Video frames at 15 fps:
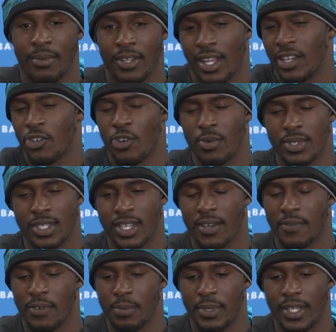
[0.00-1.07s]
And they knew it was
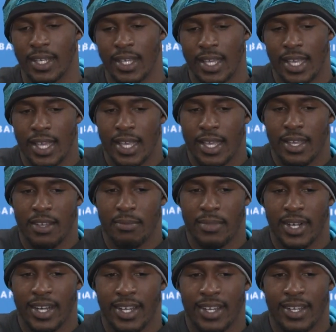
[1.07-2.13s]
tough for me,
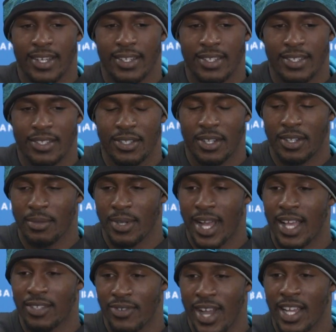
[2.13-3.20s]
but uh, you know them
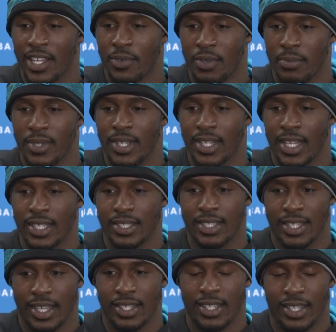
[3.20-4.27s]
guys rocking with me and they
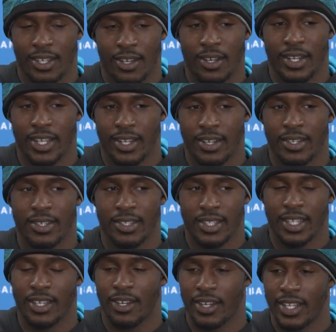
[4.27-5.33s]
they, they all there
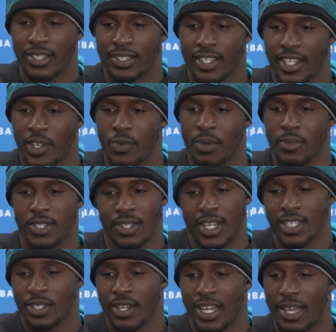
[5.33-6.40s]
they all there sticking with me. So
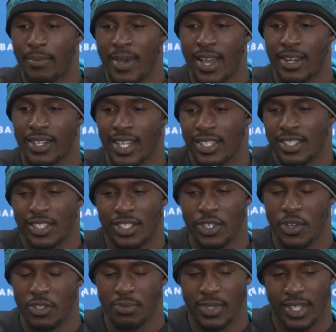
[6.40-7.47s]
that's all that mattered. That just
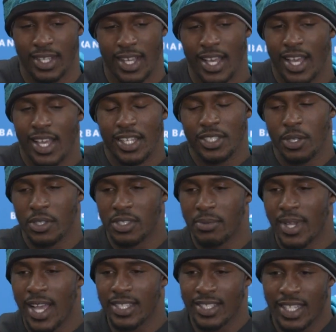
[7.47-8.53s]
shows me shows them
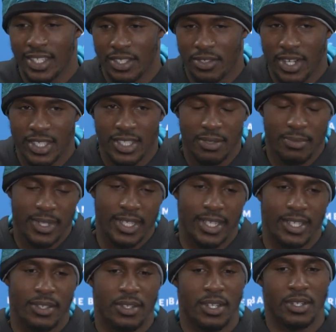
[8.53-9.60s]
guys got the trust in me.
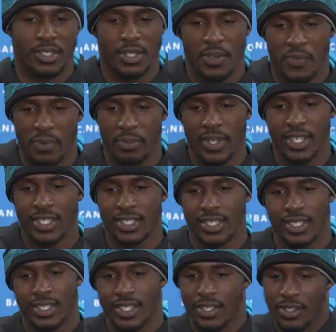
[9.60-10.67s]
You know, so for me
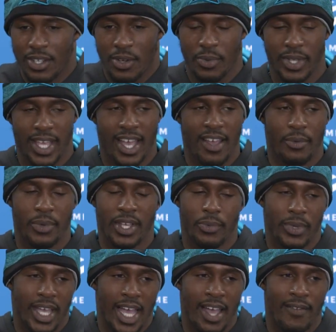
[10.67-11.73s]
it's you know we have we,
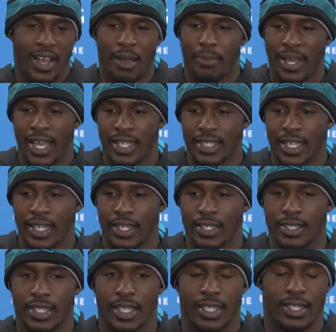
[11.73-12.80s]
we have our bad
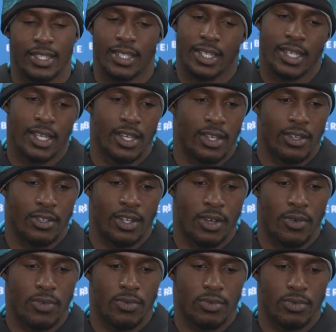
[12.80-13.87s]
days and you
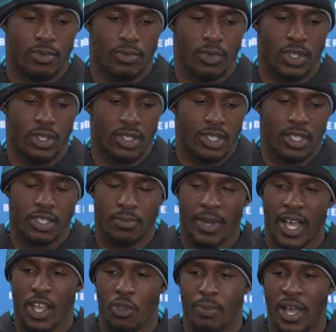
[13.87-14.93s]
know it's just about
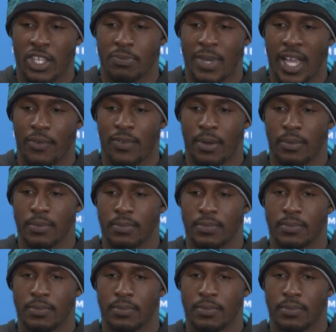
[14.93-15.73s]
how you bounce back from them.